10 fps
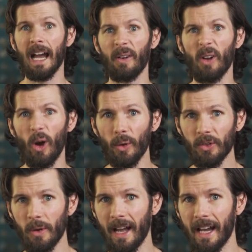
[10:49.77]
I would
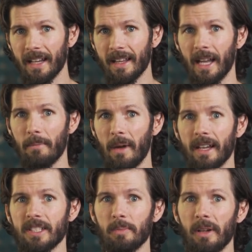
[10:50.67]
also add in that in my
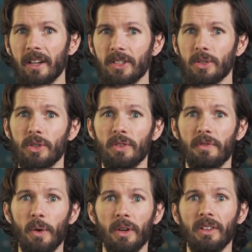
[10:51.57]
experience, you should
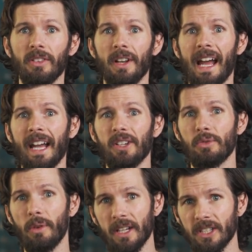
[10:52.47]
focus on
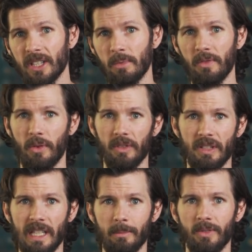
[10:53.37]
hydration before this
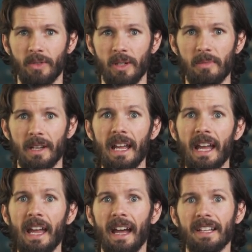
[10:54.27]
type of treatment,
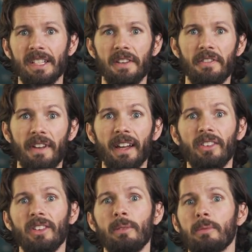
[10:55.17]
as the
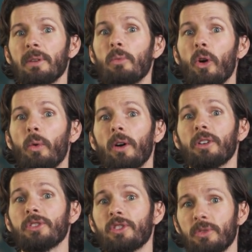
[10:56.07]
effects seem to be more well
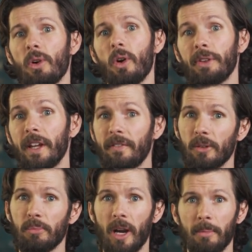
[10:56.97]
controlled if
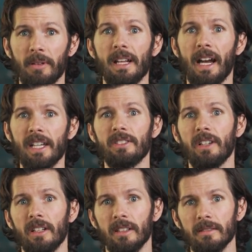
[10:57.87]
you're properly
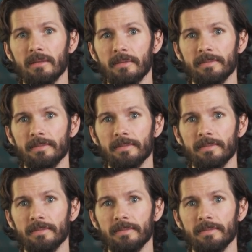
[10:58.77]
hydrated.